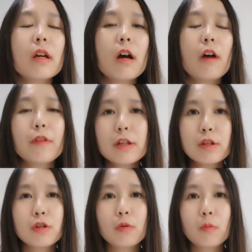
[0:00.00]
of course,
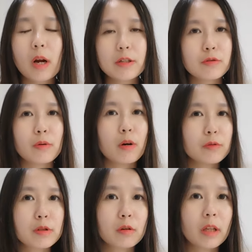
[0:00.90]
you don't want to
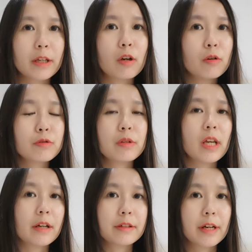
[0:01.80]
also, like, go to the
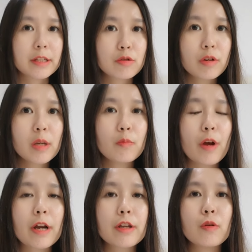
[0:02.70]
other extreme
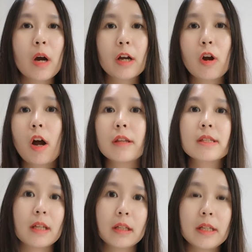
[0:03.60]
where you are
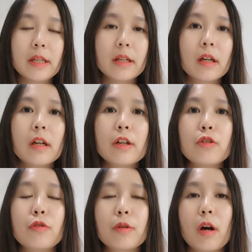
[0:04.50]
constantly,
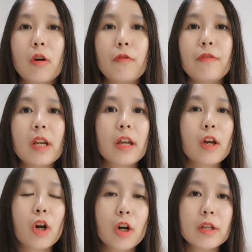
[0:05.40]
you know, feeling
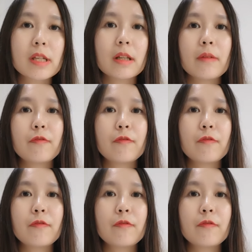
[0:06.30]
hurt and